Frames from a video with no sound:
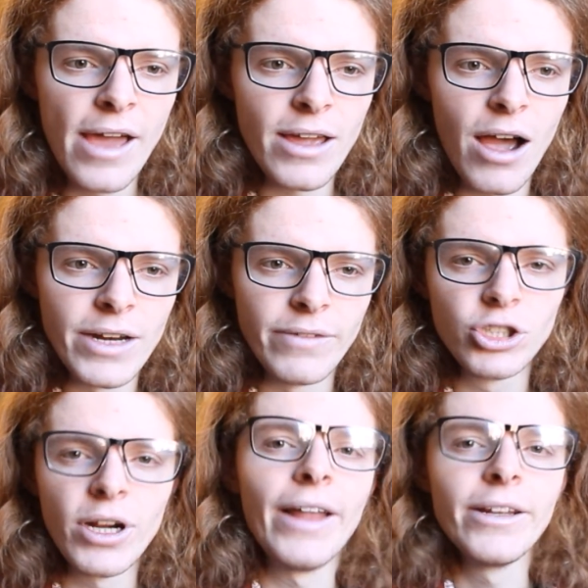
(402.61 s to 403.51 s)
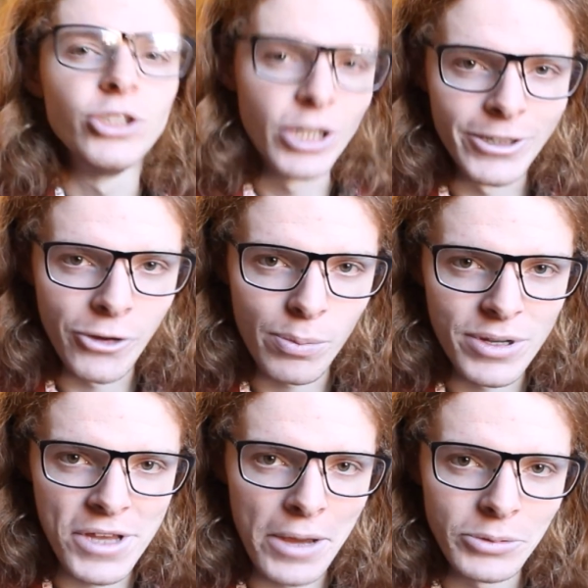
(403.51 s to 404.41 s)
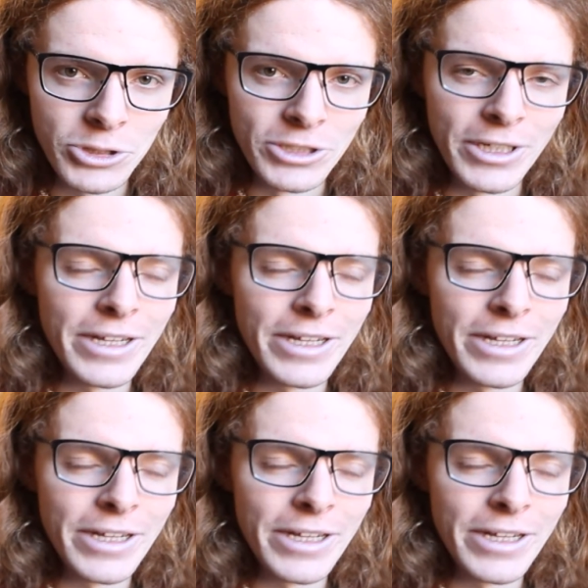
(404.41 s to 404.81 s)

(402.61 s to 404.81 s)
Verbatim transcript: kind of challenging your perception,